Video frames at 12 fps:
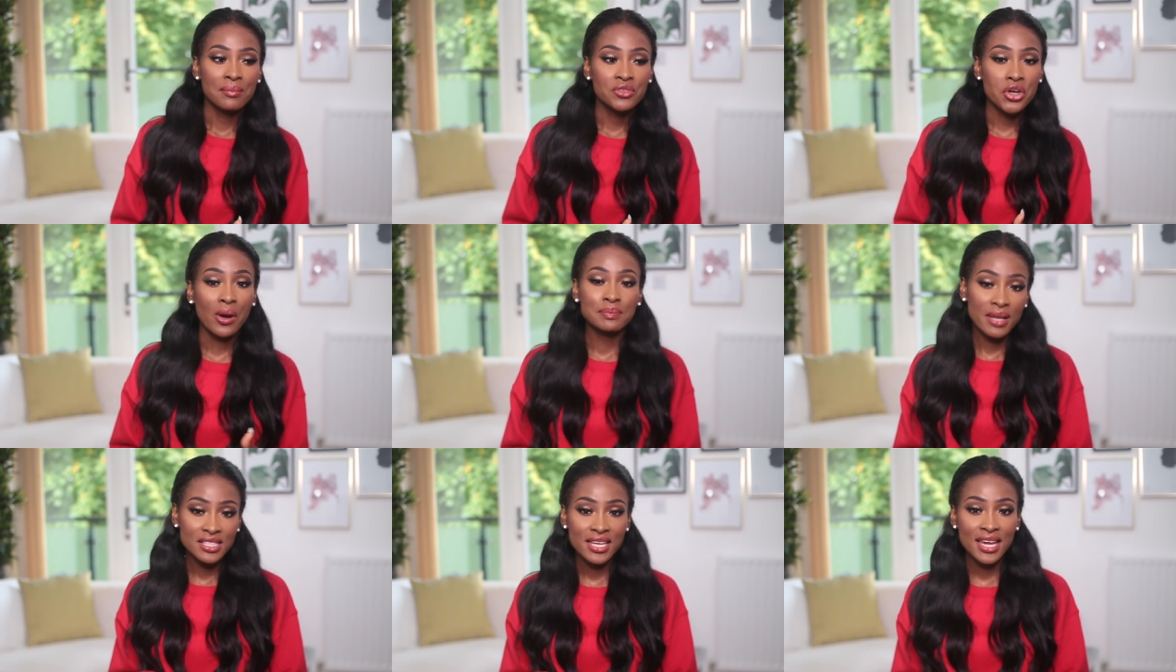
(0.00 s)
Your
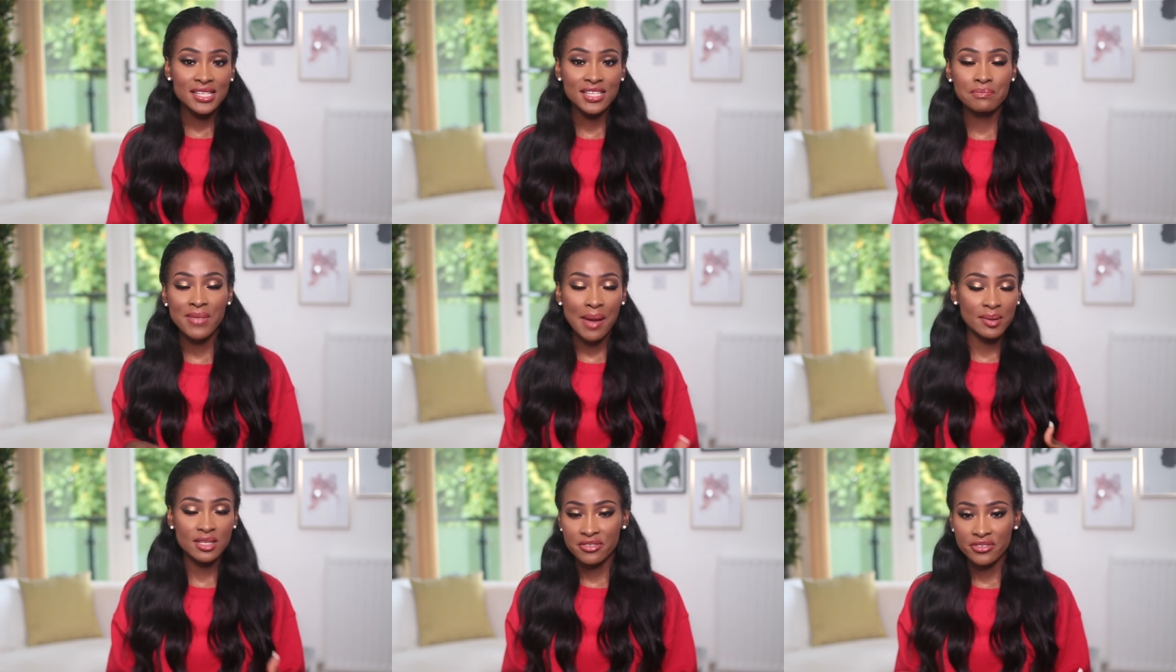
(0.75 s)
expectation
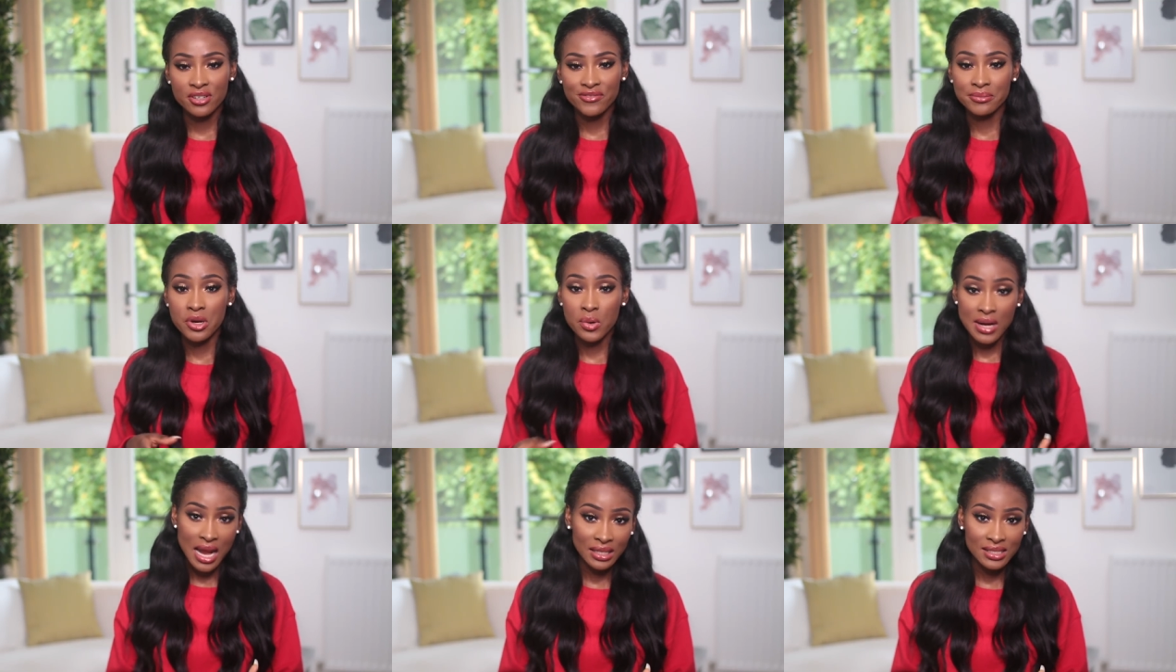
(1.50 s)
might be different from your
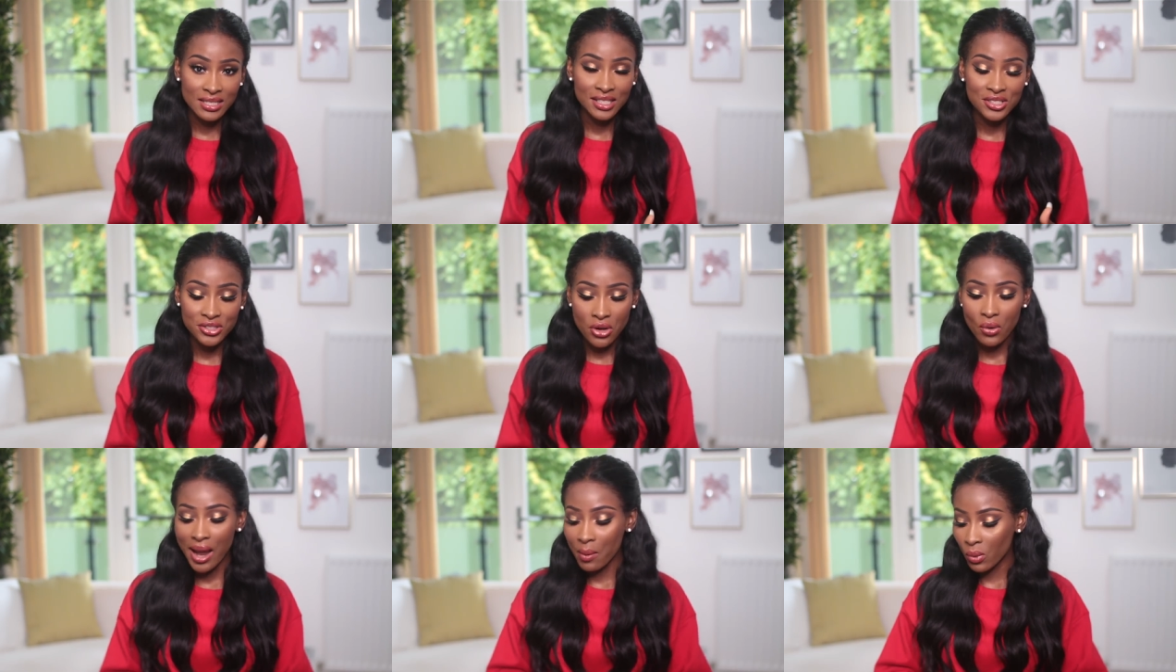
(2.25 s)
reality.
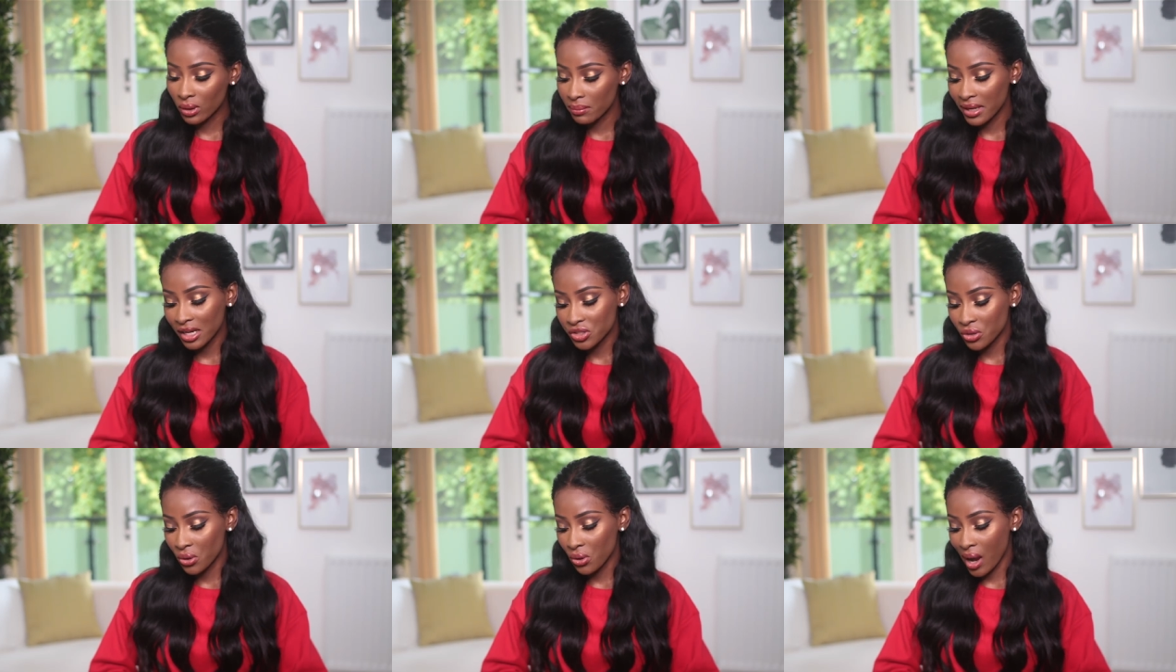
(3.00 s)
So I wanna make
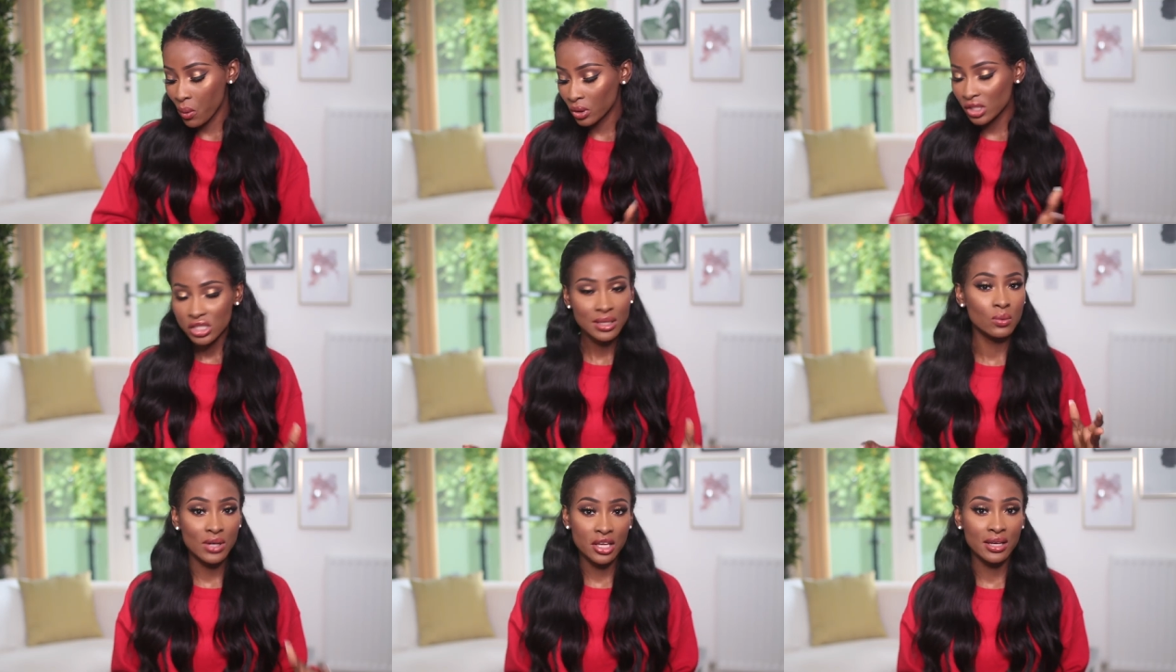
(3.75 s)
sure, I wanna
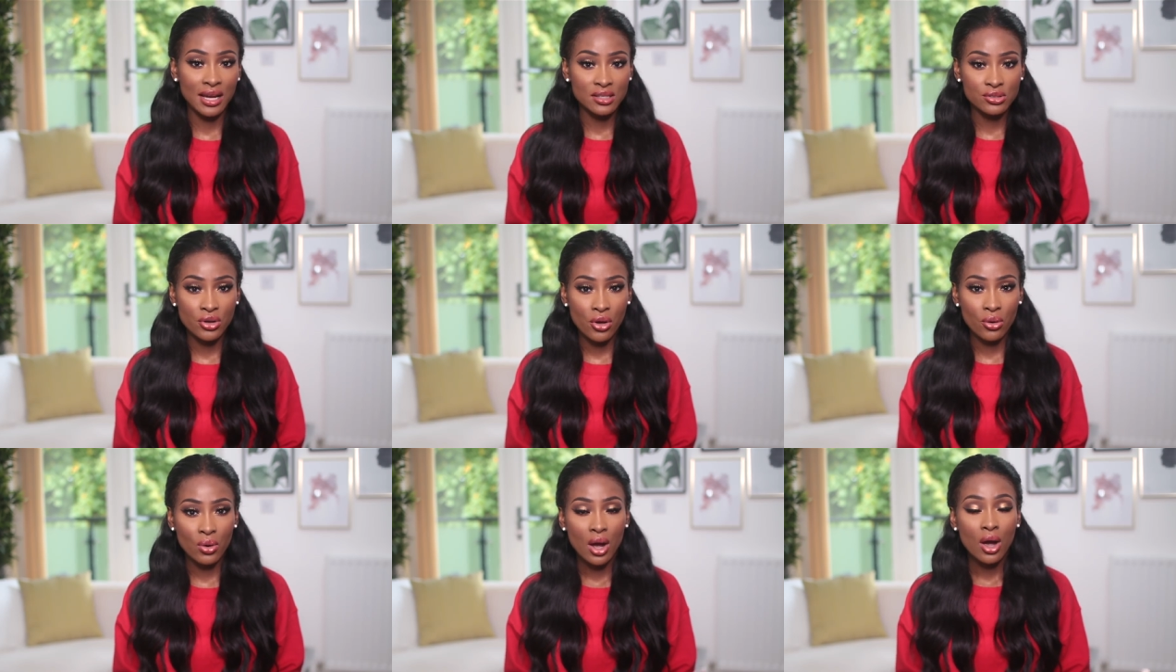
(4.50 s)
let you guys
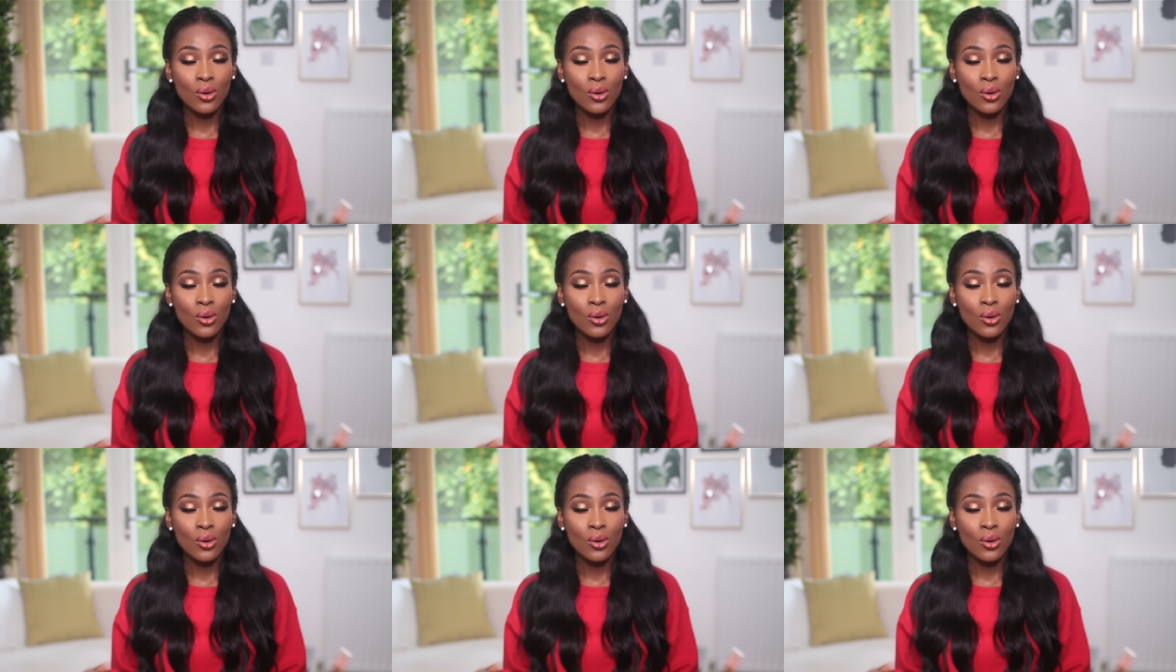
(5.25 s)
know